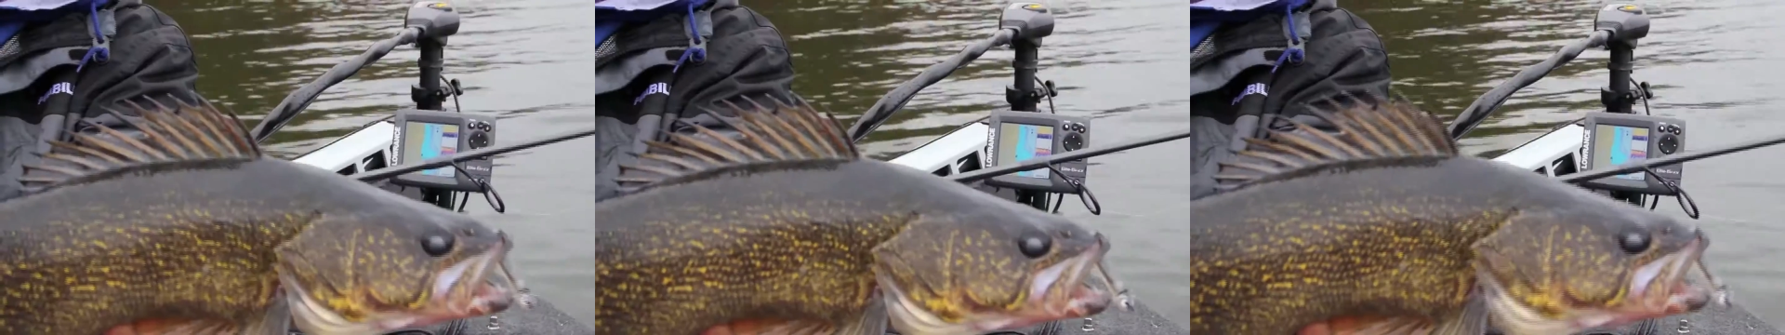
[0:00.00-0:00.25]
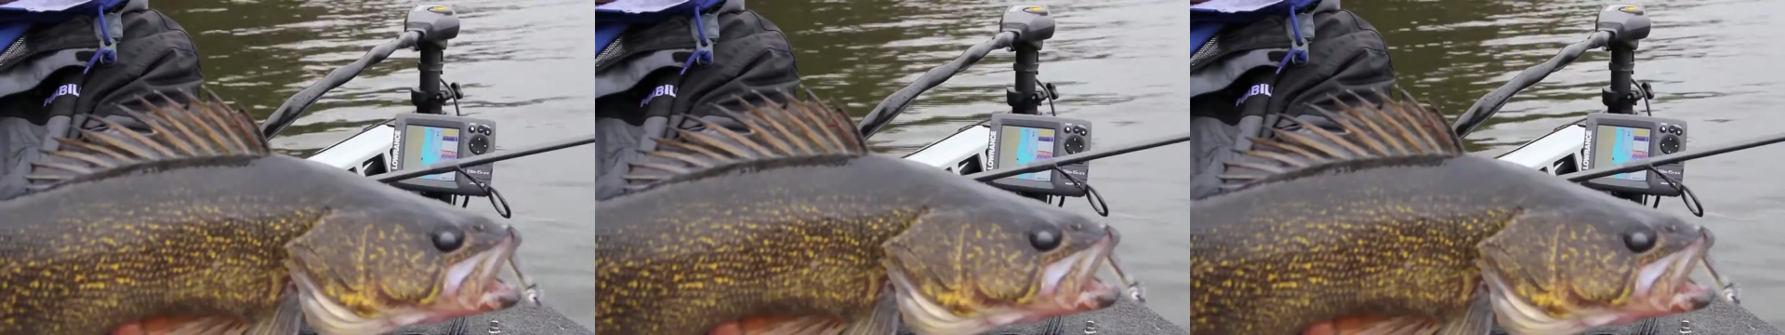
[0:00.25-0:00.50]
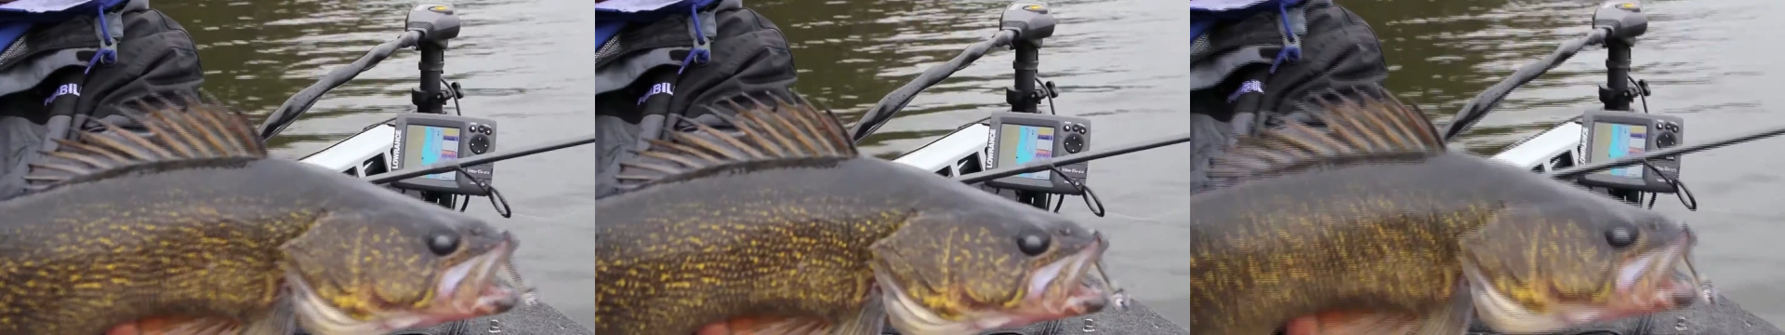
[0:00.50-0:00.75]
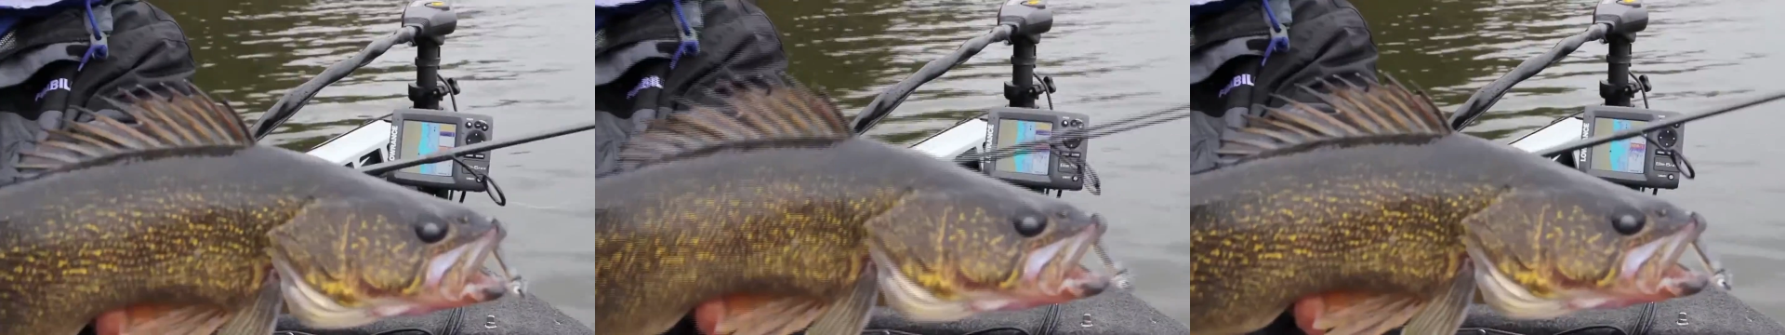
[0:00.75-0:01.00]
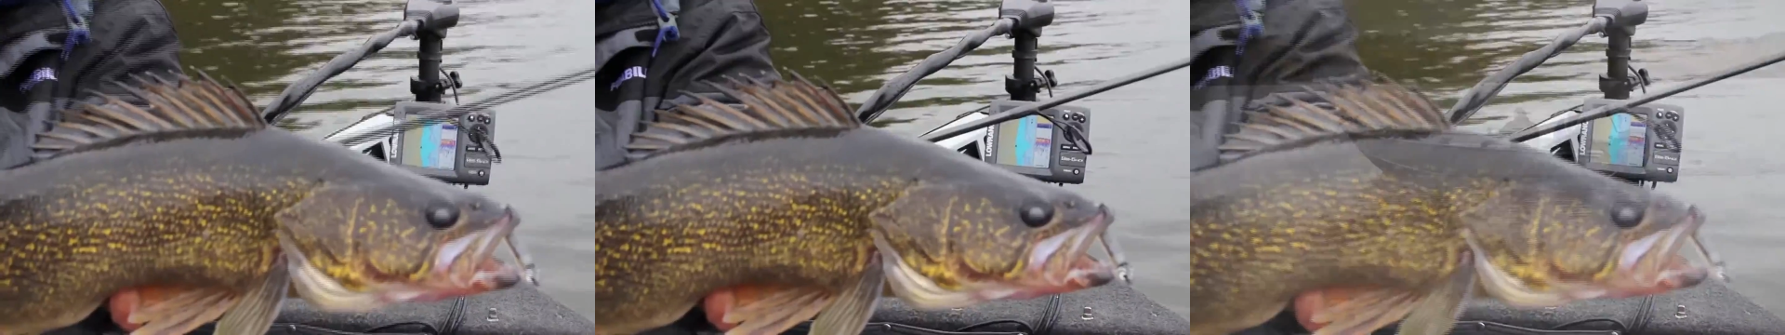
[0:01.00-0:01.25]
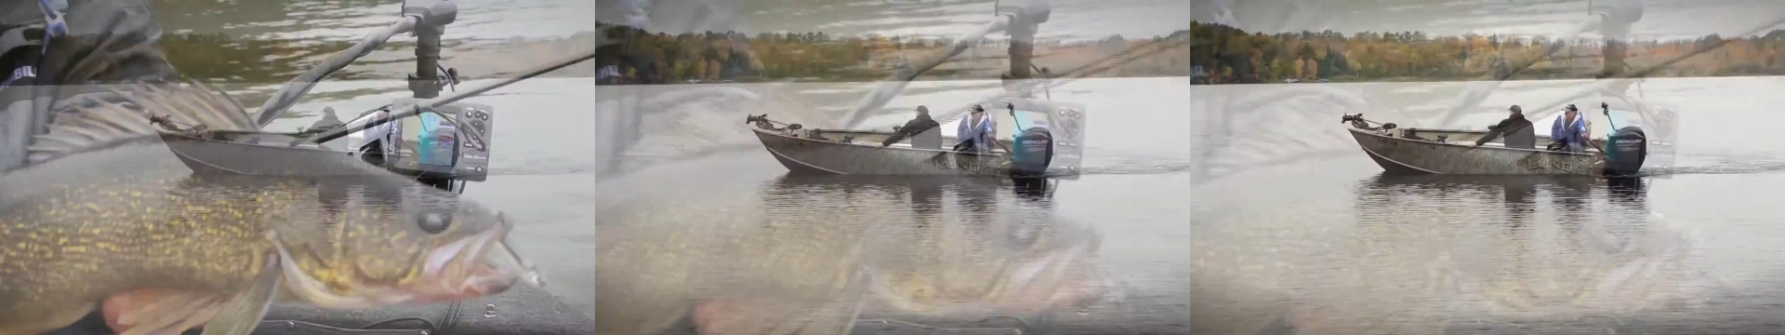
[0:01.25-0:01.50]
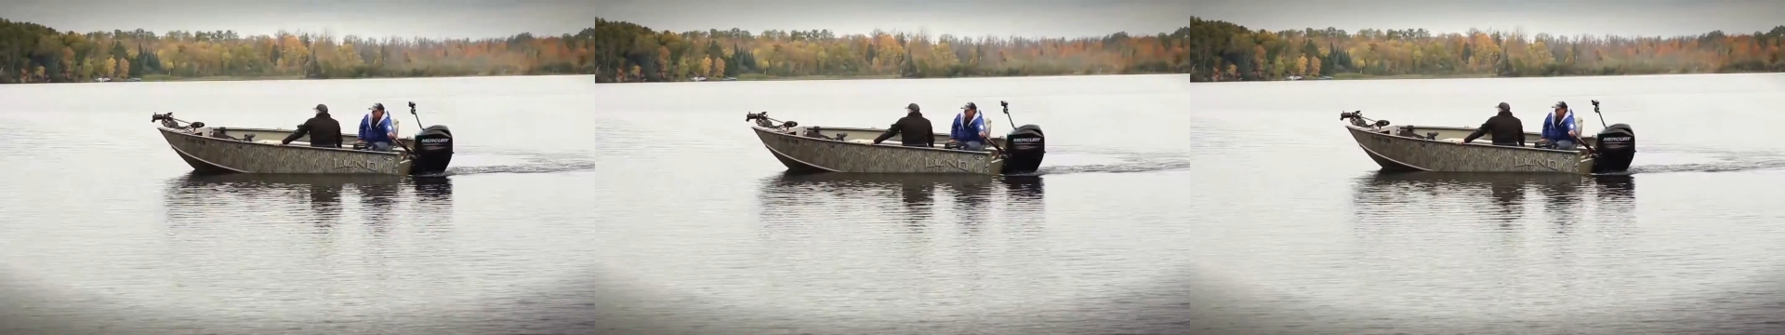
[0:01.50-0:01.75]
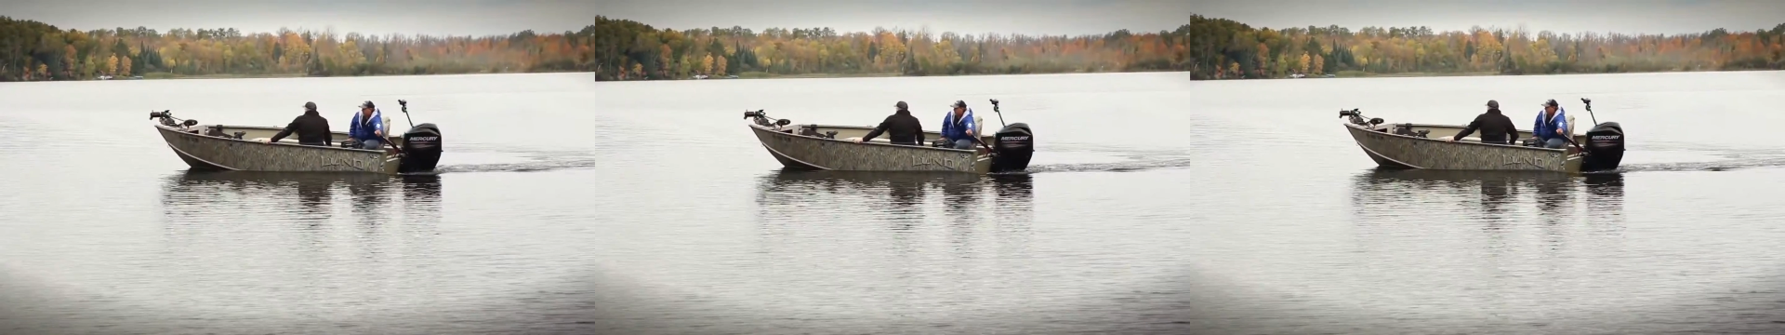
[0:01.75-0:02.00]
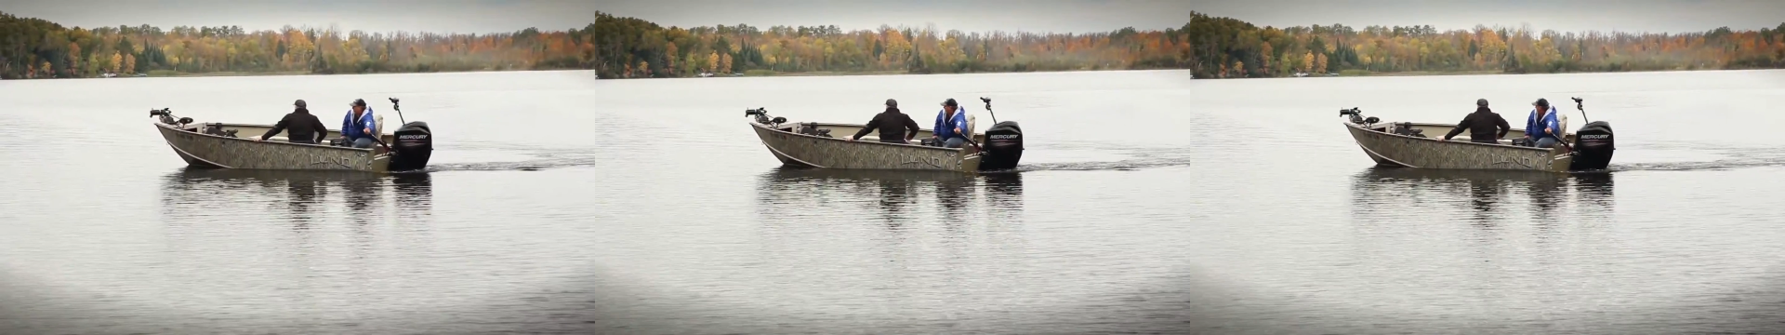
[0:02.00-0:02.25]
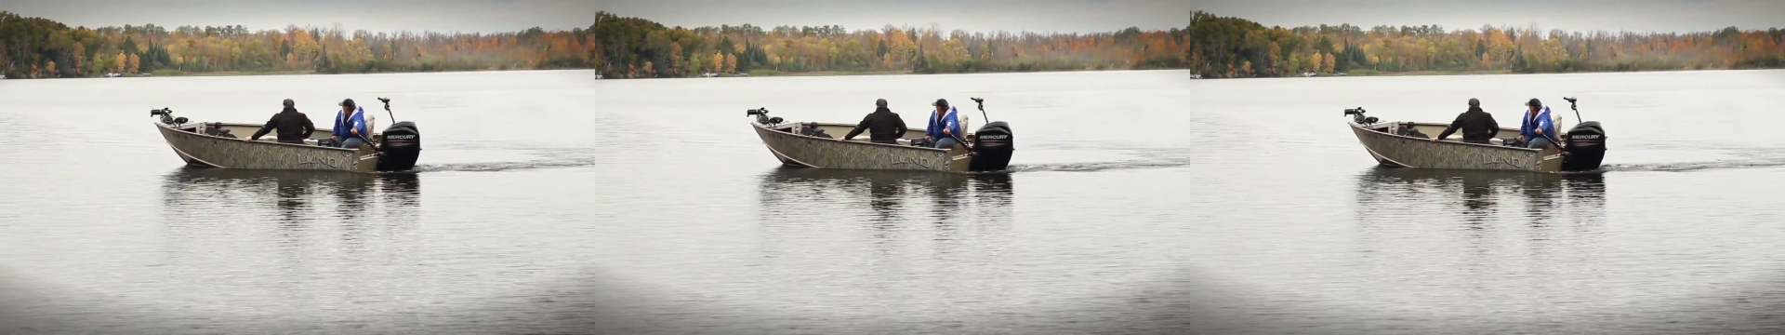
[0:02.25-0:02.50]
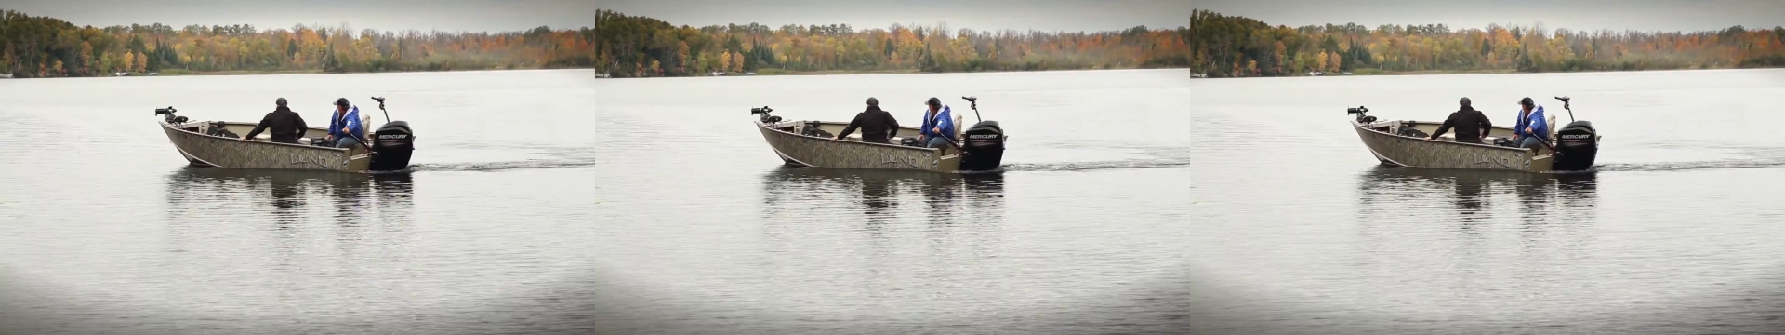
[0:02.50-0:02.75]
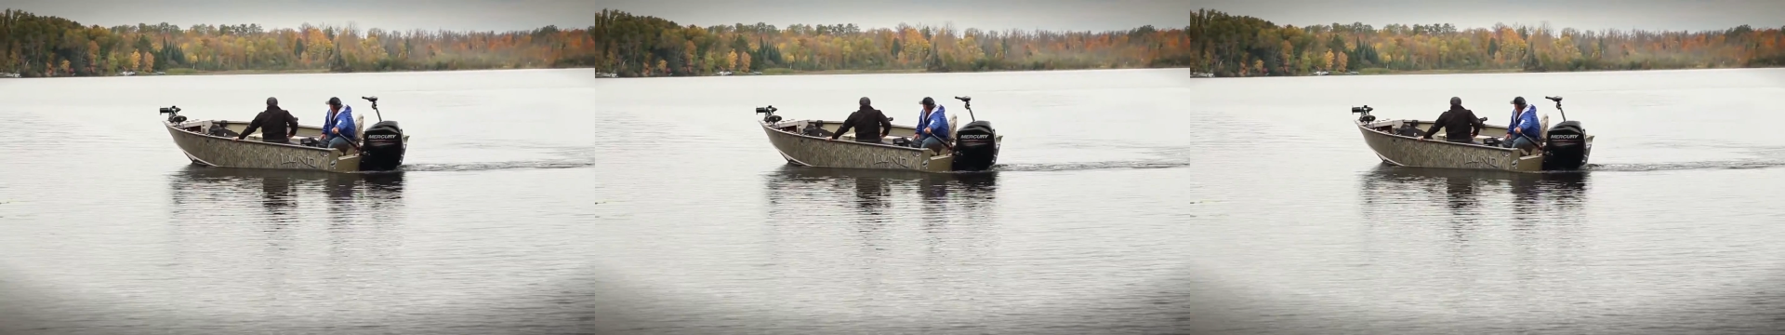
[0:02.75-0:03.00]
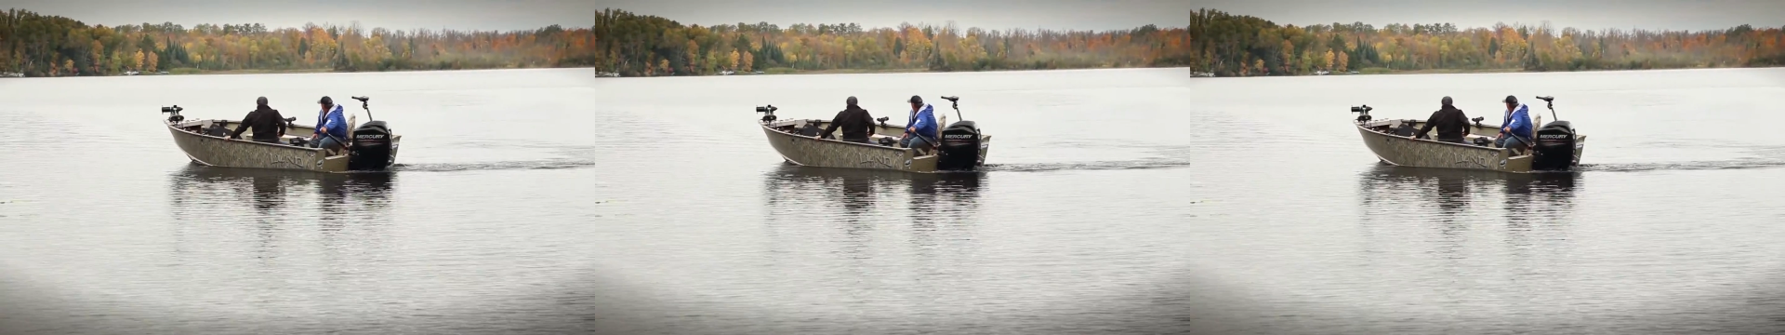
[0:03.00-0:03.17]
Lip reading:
Nobody's mouth can be seen.